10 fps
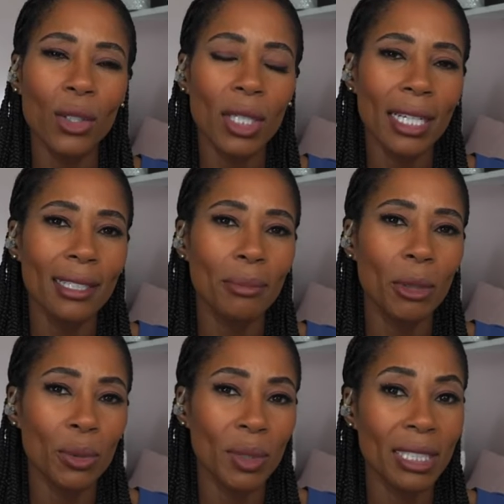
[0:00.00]
a look at his
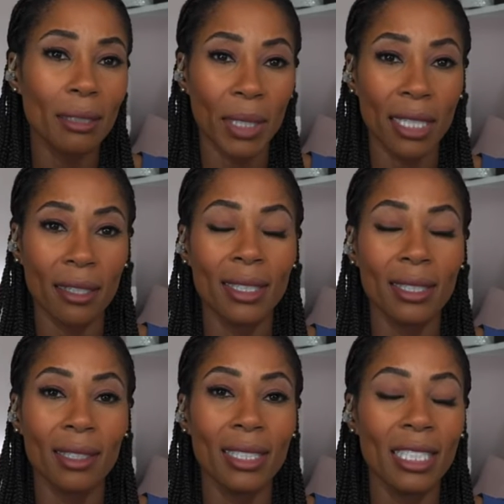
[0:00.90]
most recent appearance
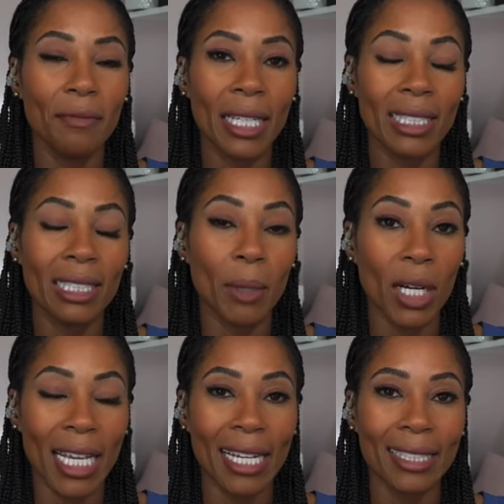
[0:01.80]
on Steve Bannon's
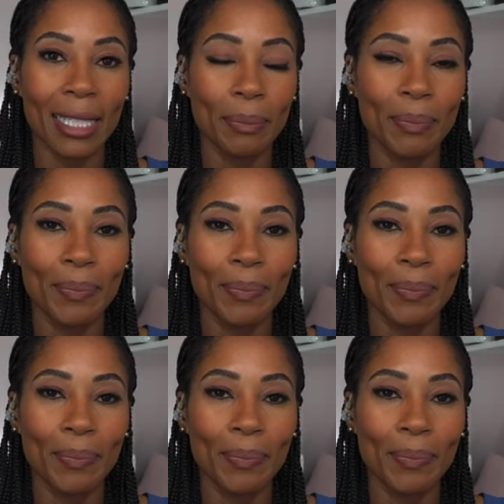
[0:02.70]
podcast.